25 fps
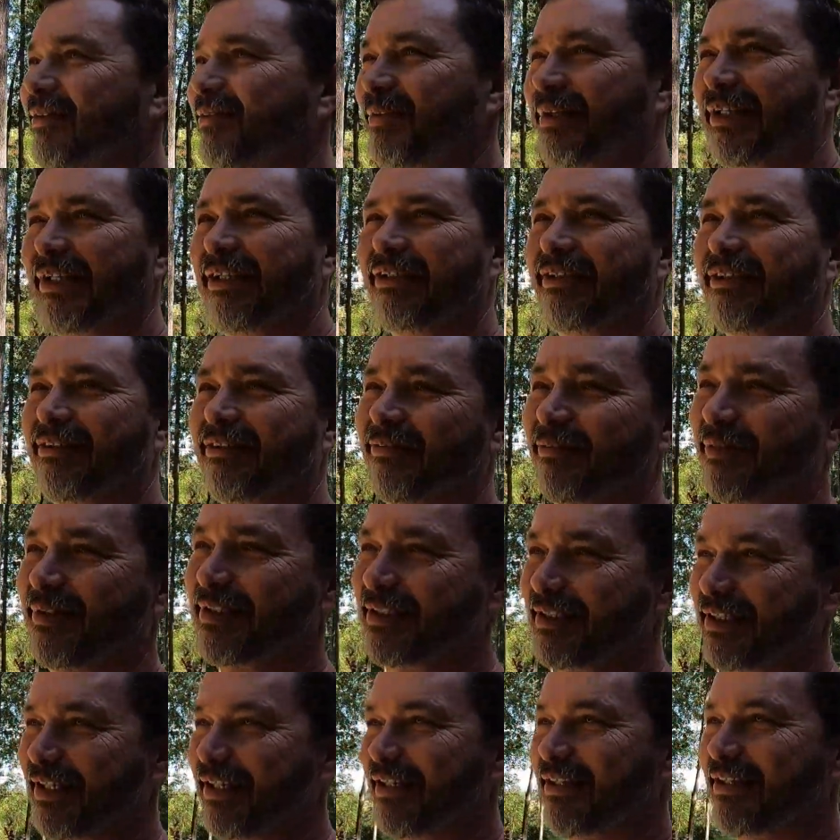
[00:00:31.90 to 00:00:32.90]
we we
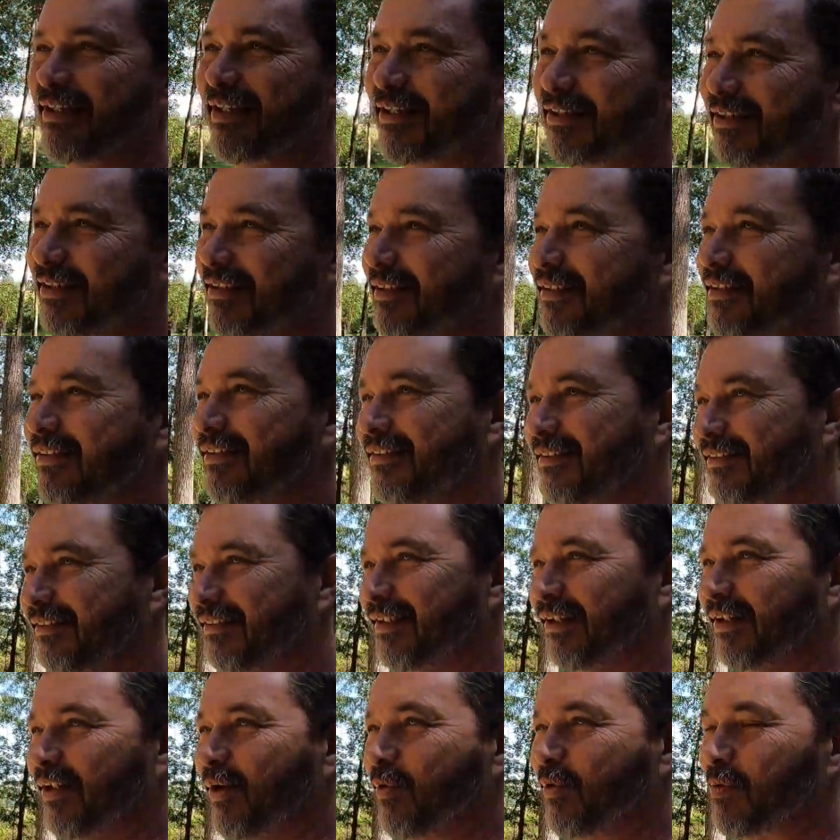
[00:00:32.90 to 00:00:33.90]
see that the
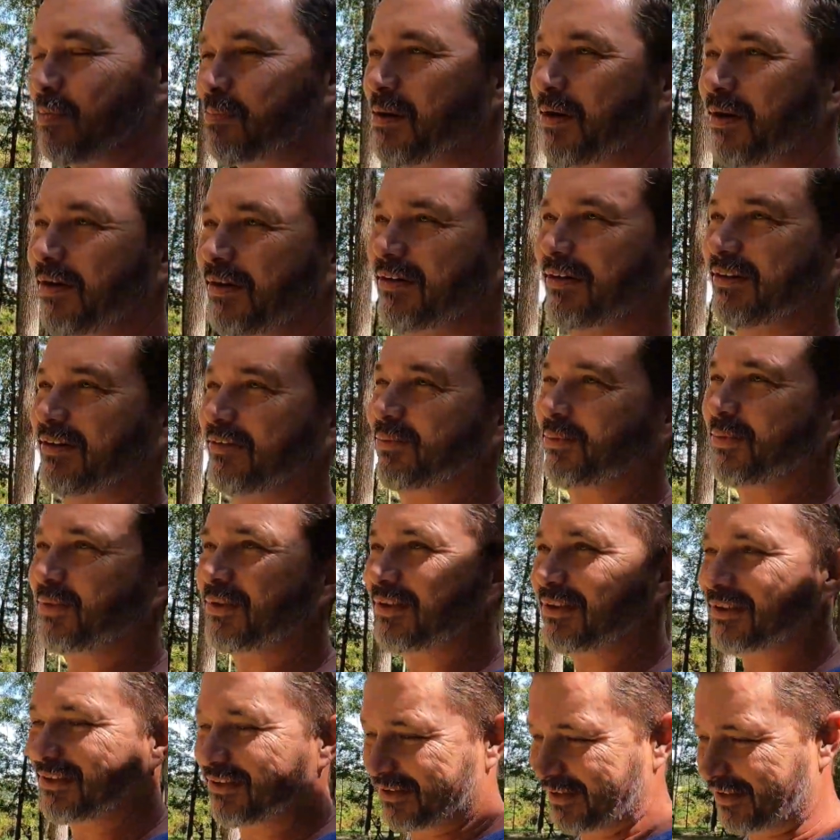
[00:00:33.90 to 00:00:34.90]
the lower part of the
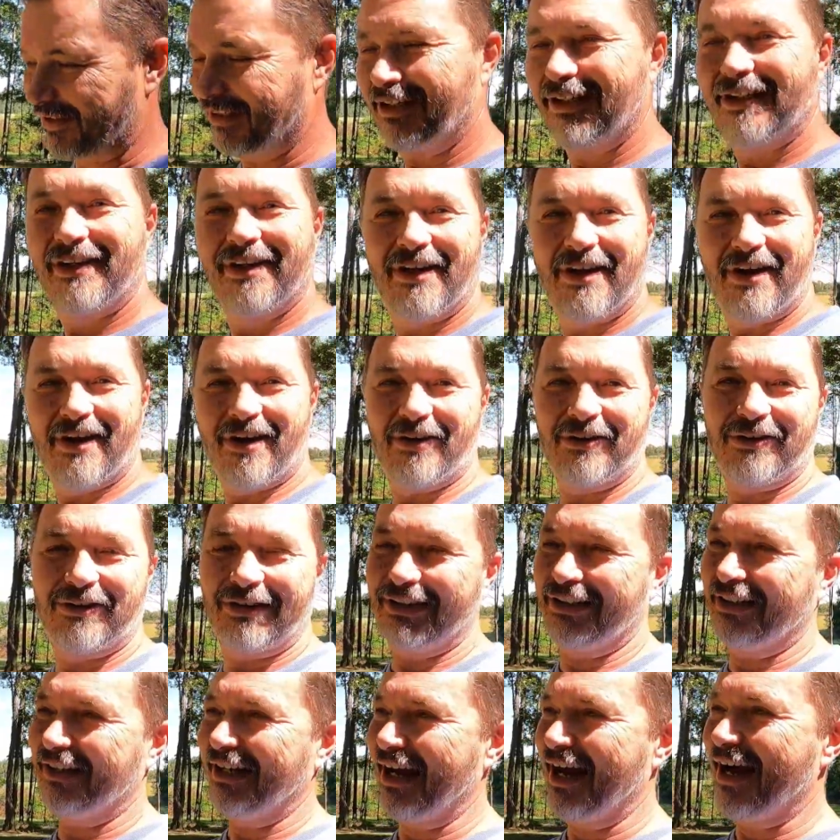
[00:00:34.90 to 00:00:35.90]
woods are
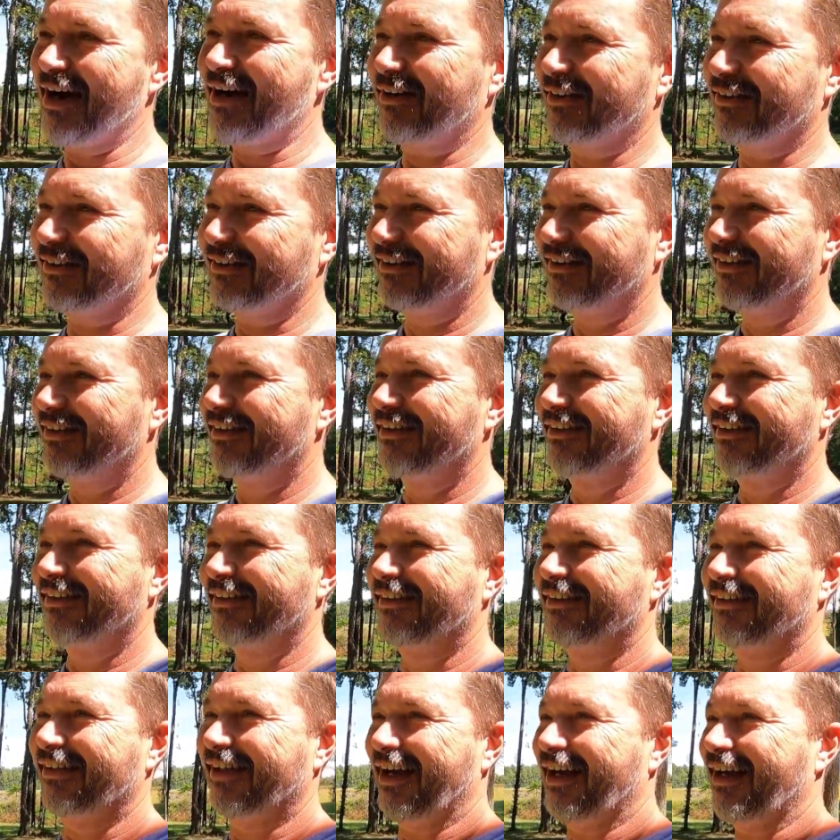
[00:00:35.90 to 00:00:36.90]
thinning out
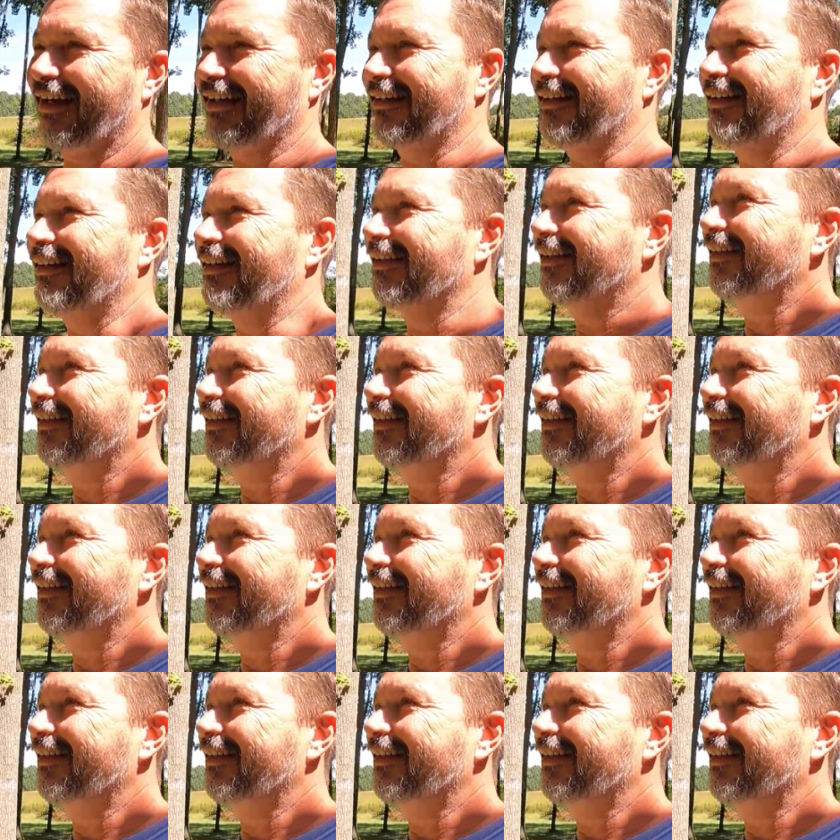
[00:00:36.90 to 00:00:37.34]
and